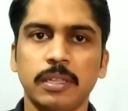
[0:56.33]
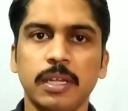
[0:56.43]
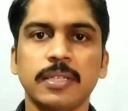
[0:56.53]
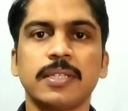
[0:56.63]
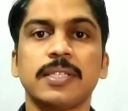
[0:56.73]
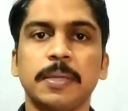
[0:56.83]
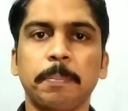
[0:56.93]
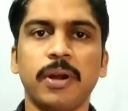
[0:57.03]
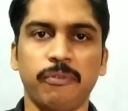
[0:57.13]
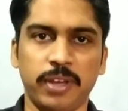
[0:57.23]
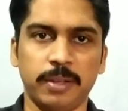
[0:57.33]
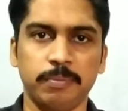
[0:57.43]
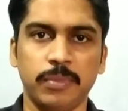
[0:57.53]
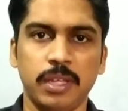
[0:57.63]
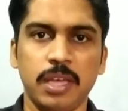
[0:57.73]
There is a simple way.
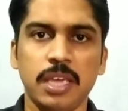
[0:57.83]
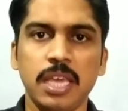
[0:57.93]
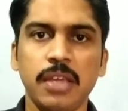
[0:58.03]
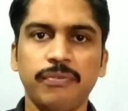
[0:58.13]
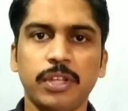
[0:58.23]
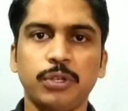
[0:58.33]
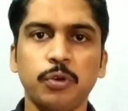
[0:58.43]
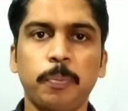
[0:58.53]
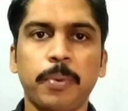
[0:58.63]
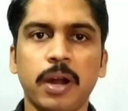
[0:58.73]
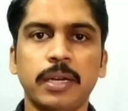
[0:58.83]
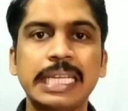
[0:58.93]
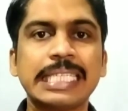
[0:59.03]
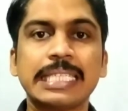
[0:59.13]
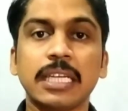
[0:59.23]
If the two
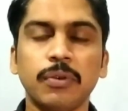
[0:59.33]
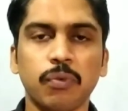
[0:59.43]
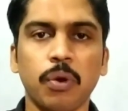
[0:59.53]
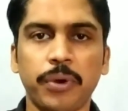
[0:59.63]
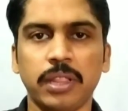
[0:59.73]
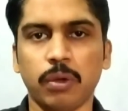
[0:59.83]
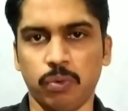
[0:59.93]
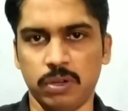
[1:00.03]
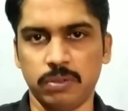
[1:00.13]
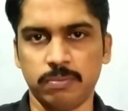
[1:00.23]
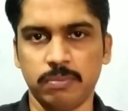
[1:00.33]
parties involved in the war,